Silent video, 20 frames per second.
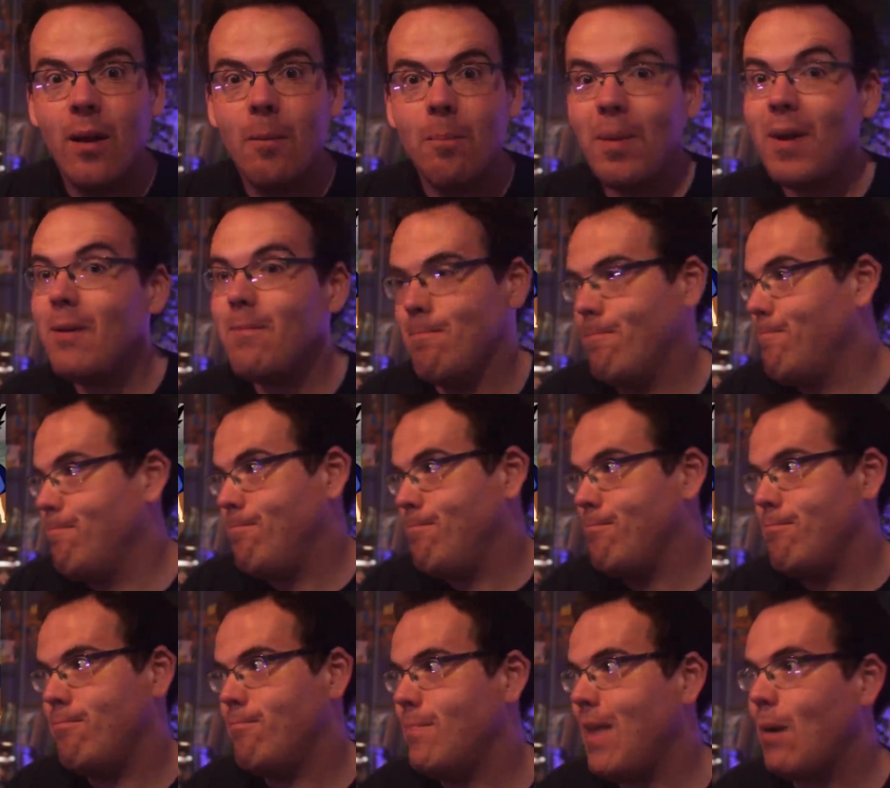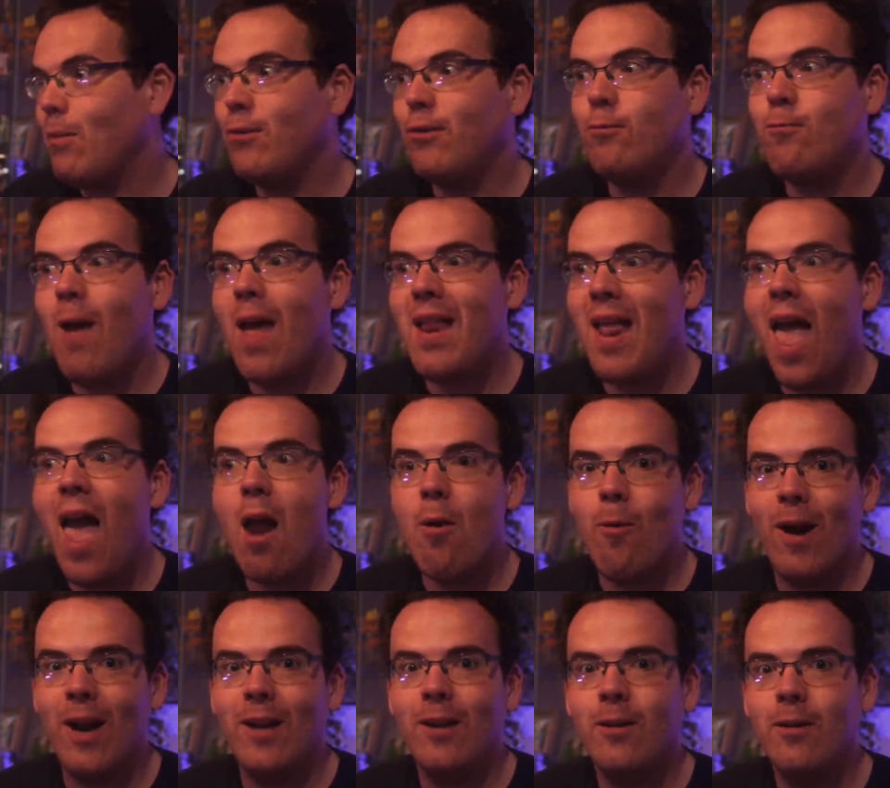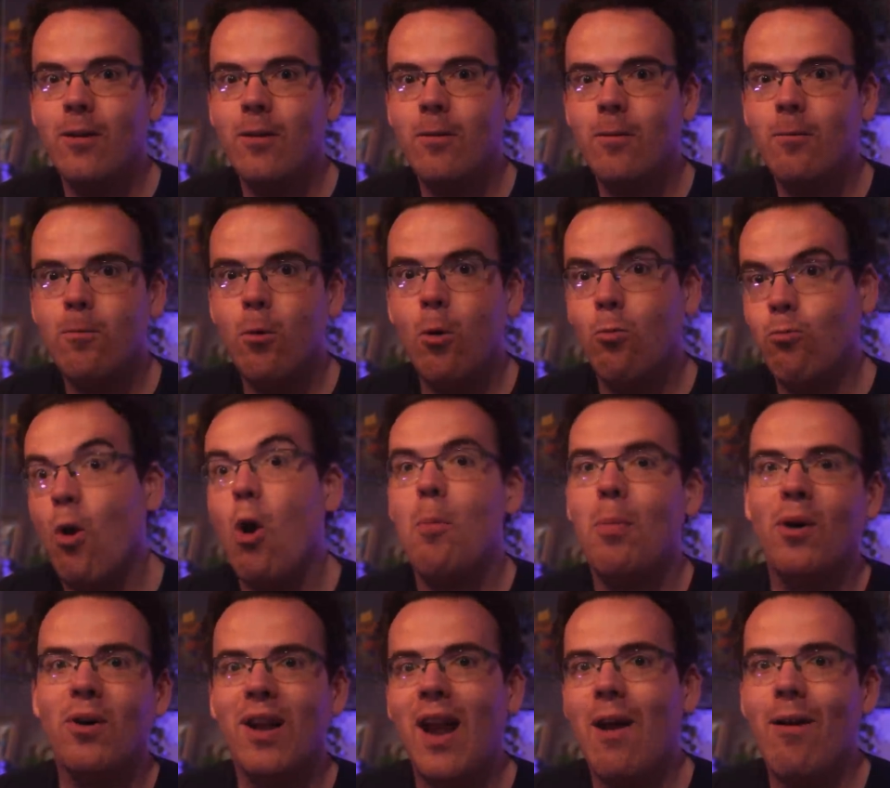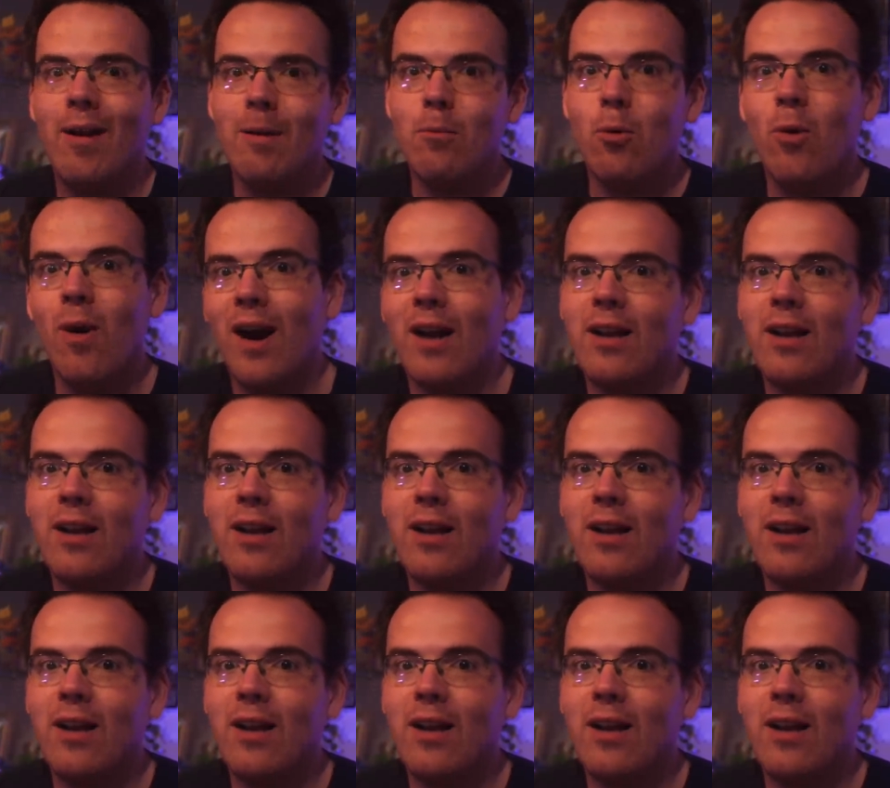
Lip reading: But that was a red herring. Or robot herring, more